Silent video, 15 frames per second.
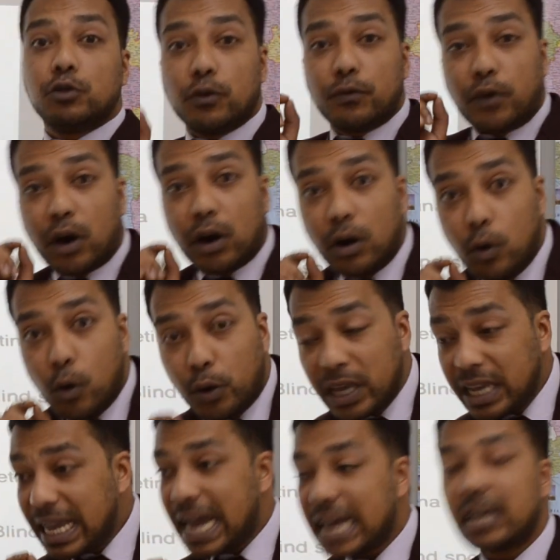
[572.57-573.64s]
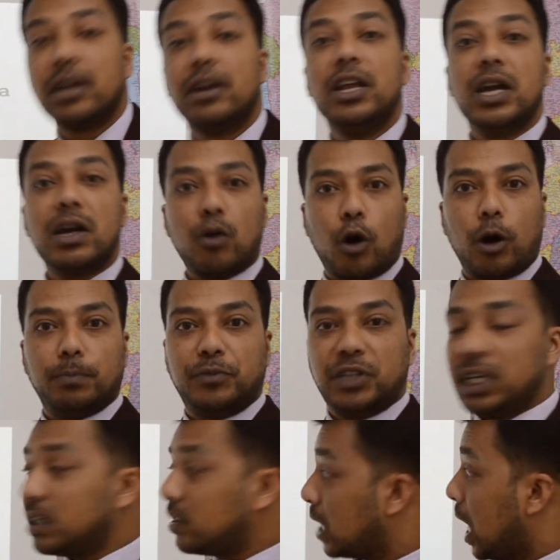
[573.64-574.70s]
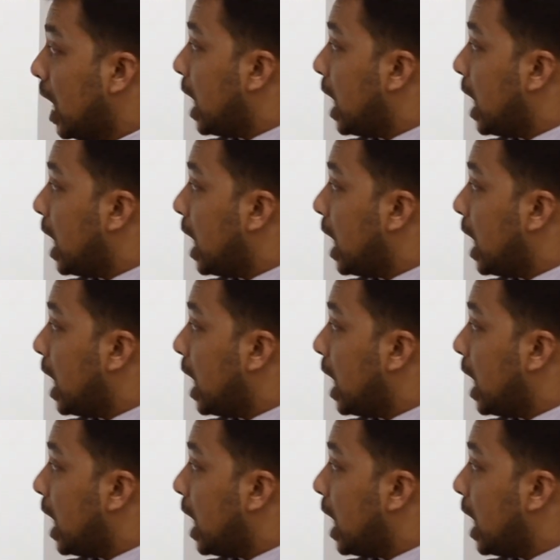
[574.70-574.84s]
So for looking at near objects,